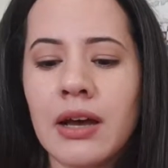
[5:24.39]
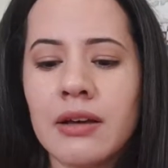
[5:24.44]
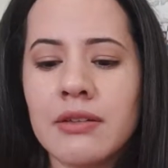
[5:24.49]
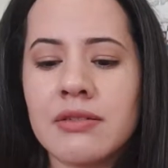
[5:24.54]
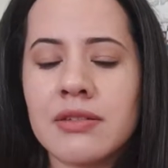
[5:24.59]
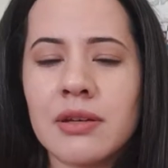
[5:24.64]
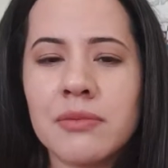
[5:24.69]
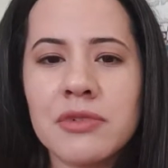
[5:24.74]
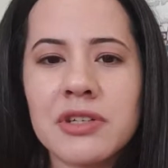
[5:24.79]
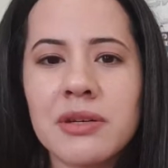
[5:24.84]

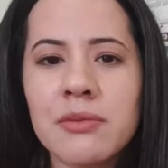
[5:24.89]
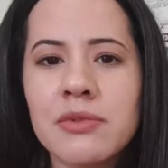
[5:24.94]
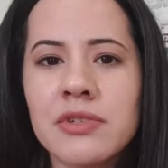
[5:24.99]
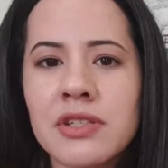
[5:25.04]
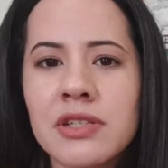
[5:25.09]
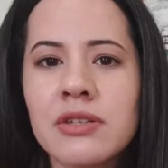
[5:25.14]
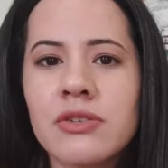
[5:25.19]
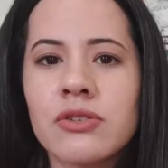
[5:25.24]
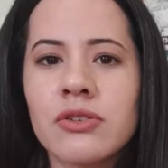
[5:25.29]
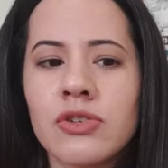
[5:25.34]
Sometimes
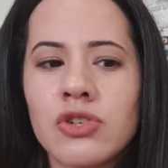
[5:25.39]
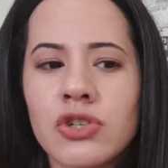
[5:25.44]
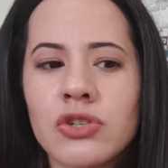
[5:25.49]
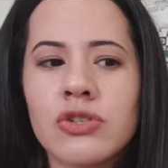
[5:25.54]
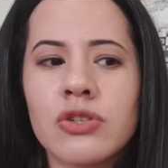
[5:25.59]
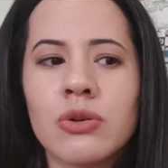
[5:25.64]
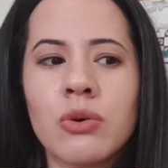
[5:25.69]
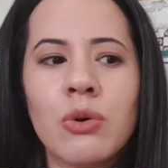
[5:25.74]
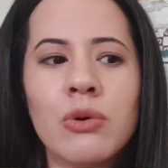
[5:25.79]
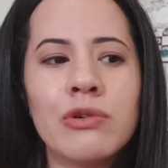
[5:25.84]
things are
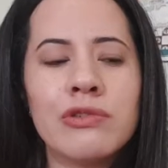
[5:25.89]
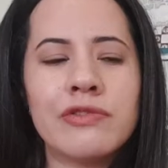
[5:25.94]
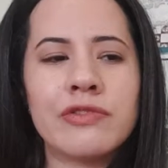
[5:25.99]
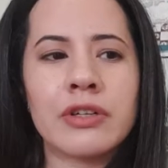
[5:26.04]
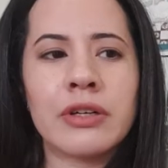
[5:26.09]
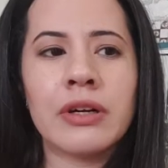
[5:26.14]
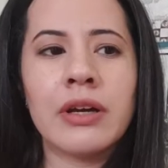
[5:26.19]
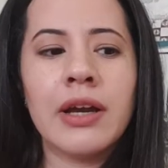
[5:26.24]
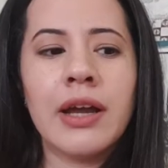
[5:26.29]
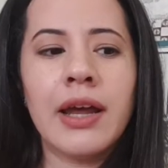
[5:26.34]
just
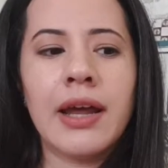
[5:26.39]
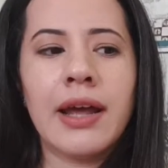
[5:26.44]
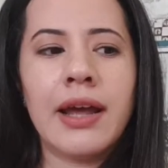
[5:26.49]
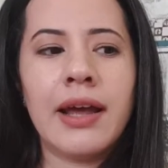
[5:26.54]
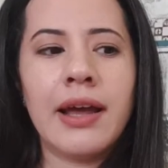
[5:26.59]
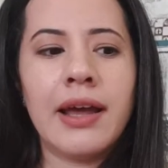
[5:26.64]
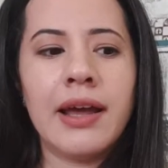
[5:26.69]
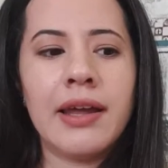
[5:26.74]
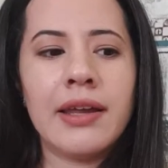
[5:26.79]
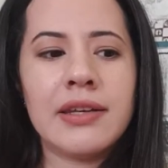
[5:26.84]
over.
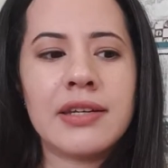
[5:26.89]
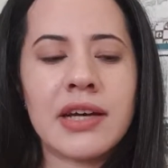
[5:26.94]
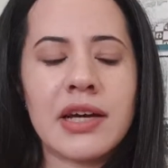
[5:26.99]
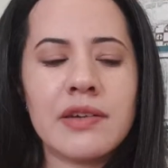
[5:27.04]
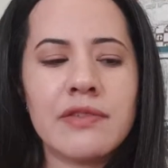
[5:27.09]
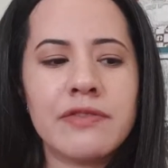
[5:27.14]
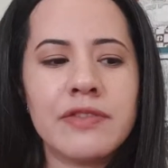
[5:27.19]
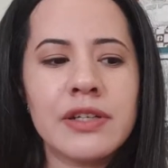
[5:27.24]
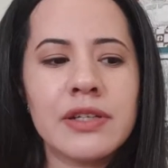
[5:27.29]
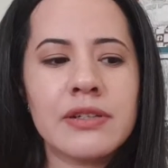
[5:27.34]
And
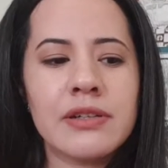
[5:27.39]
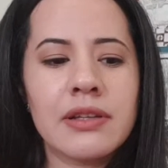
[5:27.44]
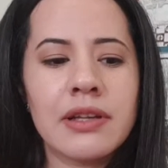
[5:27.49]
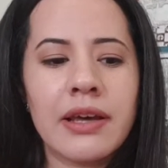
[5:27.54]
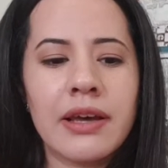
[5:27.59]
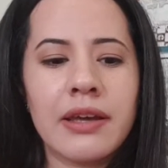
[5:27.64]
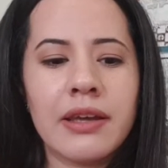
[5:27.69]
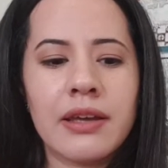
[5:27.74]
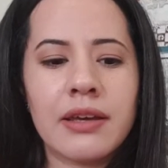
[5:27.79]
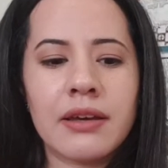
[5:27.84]
I feel
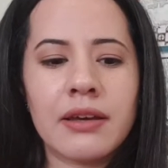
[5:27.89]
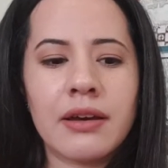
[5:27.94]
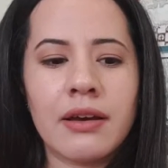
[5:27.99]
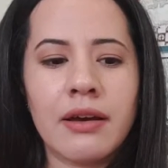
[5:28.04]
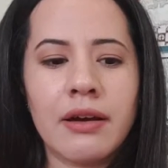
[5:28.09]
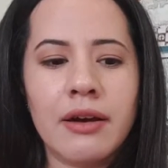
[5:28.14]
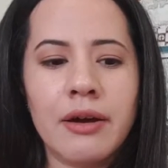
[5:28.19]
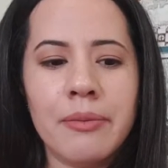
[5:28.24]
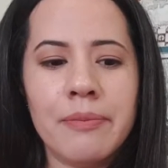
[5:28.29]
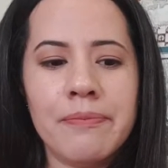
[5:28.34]
like,
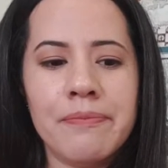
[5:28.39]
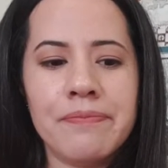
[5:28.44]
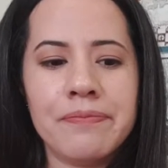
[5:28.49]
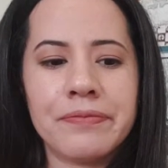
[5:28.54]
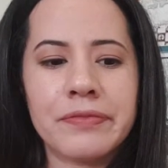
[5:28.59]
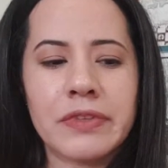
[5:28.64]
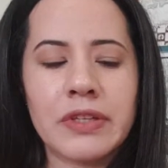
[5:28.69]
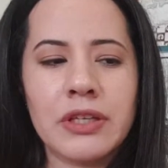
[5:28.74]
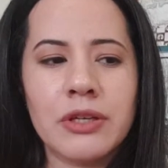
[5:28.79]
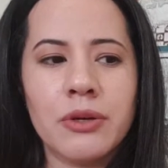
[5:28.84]

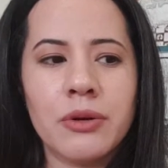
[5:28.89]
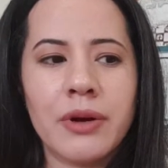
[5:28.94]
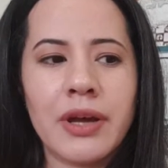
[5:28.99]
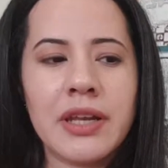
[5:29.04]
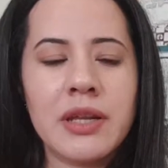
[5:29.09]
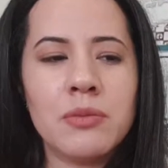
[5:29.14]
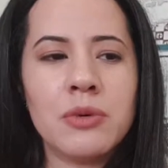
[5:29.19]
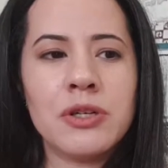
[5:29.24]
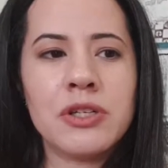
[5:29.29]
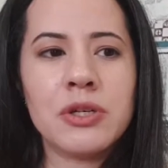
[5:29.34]
you know,
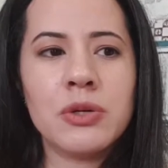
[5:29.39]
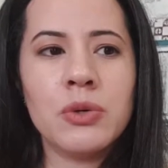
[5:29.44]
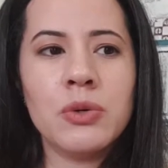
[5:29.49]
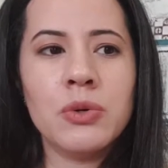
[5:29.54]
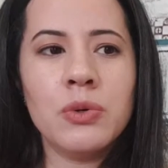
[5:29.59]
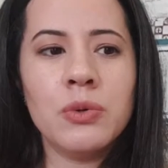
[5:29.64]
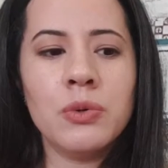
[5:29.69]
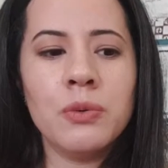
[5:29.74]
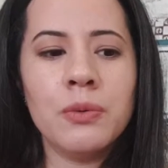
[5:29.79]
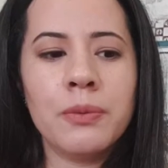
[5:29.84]
anybody
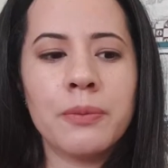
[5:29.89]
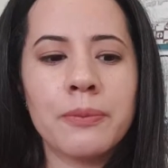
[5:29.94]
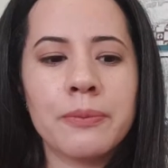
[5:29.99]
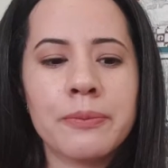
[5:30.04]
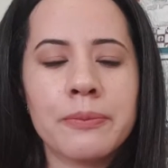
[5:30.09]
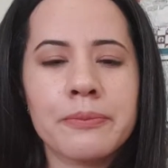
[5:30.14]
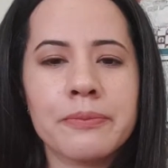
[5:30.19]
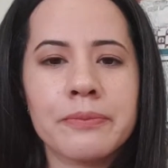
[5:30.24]
who,